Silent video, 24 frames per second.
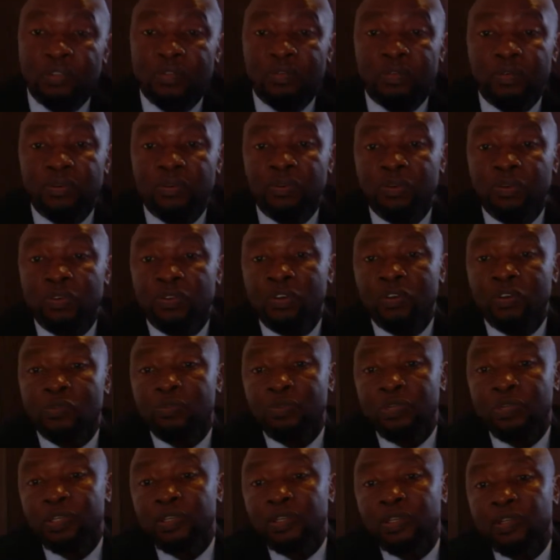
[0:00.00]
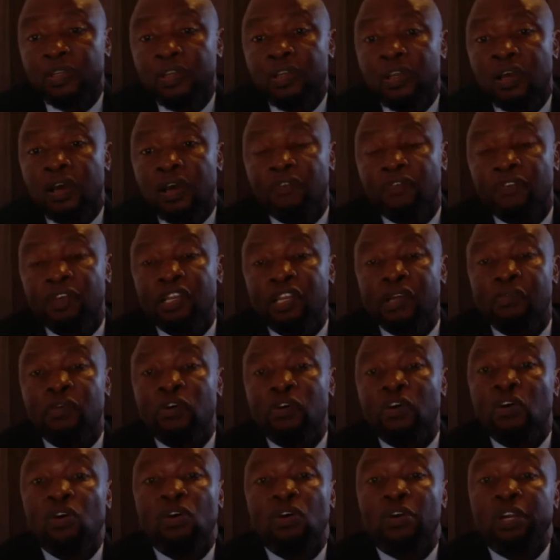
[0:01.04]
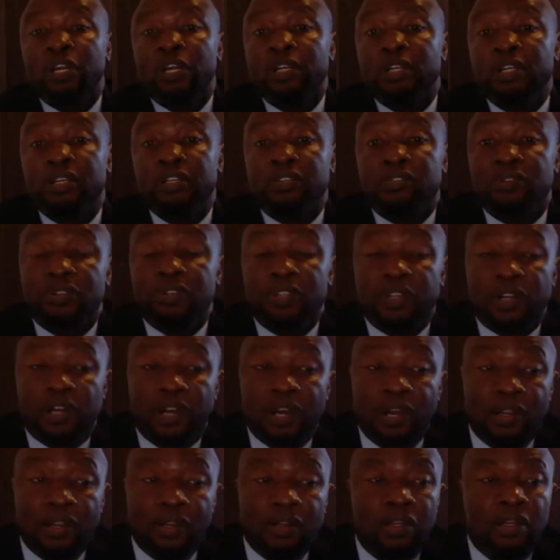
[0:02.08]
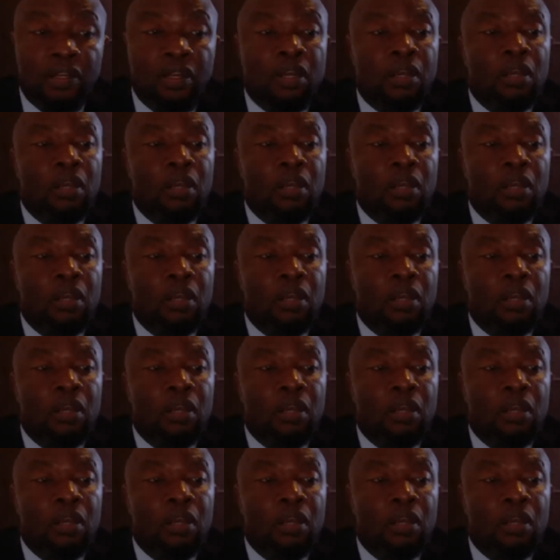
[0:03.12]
would not be available or already is on the run,